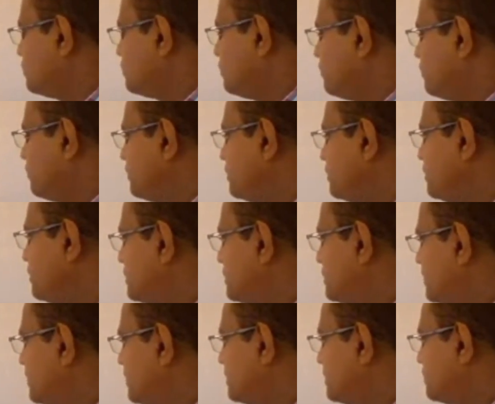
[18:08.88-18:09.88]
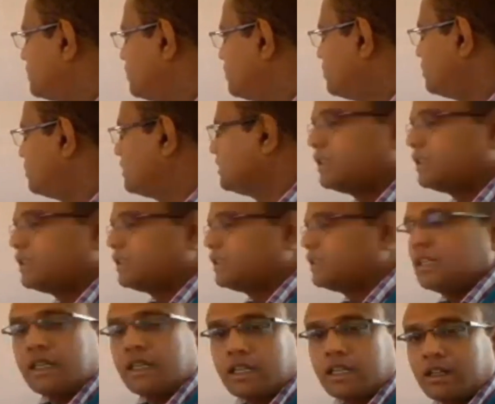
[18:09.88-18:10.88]
So if you list this node
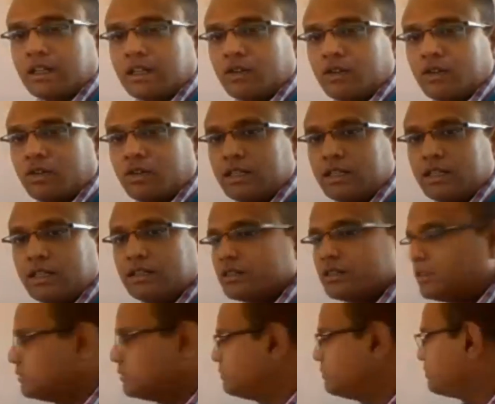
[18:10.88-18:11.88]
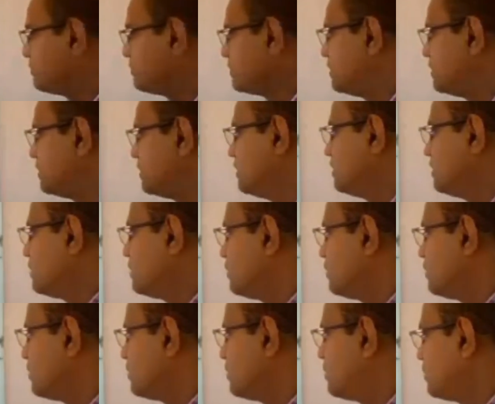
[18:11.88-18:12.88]
in cylindrical coordinate system,
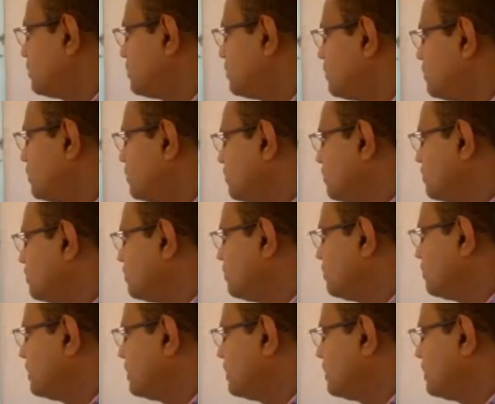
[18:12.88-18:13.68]
node